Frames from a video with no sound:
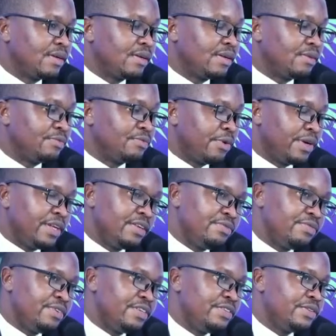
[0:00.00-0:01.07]
for
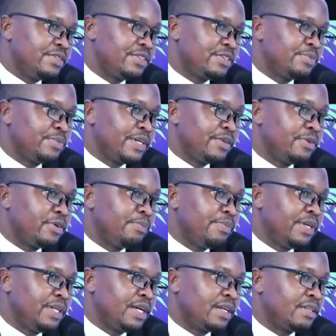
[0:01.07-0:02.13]
individuals, you may not
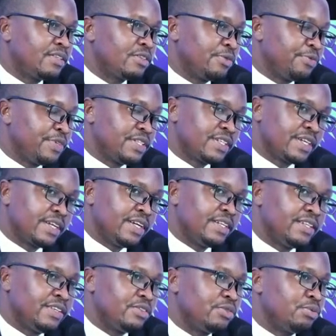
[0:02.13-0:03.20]
be that
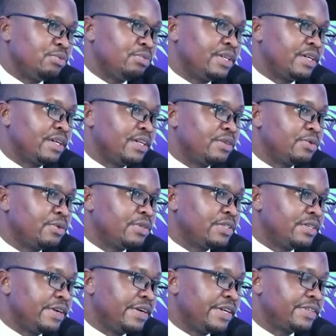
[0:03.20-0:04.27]
sophisticated to take into
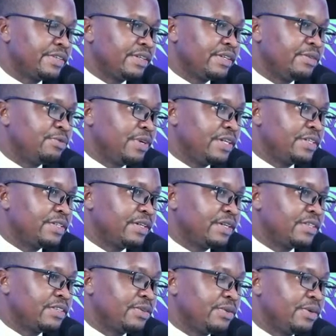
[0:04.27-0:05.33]
consideration inflation
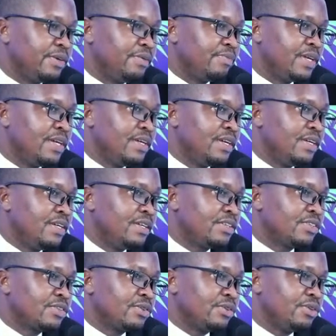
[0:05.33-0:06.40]
and so on.
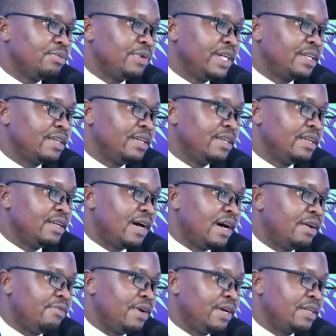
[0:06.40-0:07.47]
So you may need
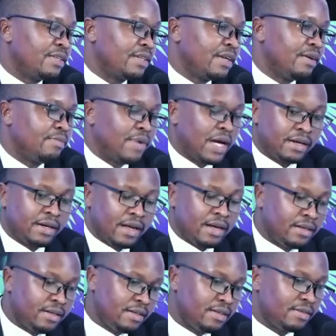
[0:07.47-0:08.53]
advice,
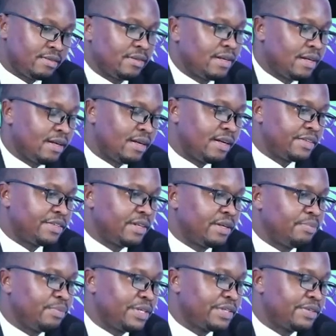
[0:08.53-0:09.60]
and I should have
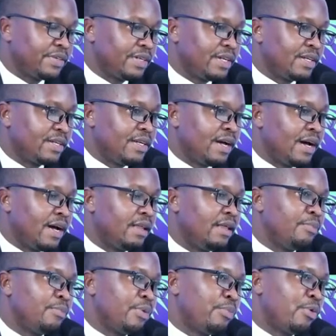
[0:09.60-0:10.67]
mentioned that there are other
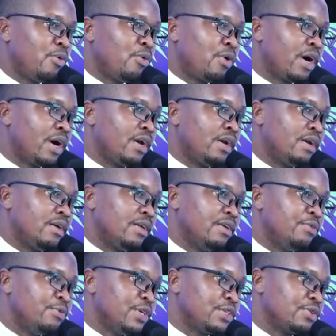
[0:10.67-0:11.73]
people who can
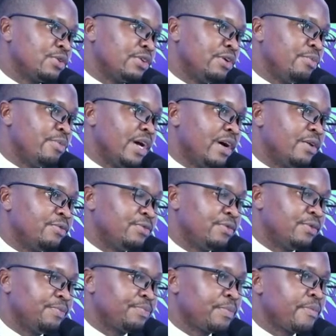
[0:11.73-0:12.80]
invest on your behalf.
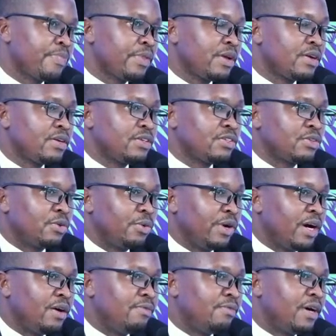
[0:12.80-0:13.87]
So we
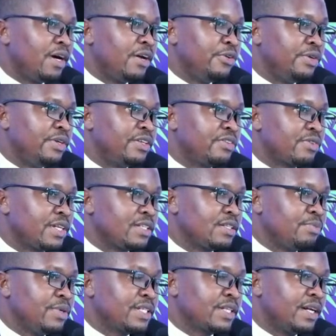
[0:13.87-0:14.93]
have unit trusts,
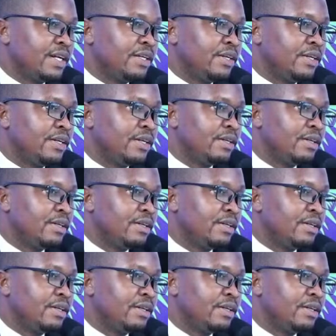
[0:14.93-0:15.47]
basically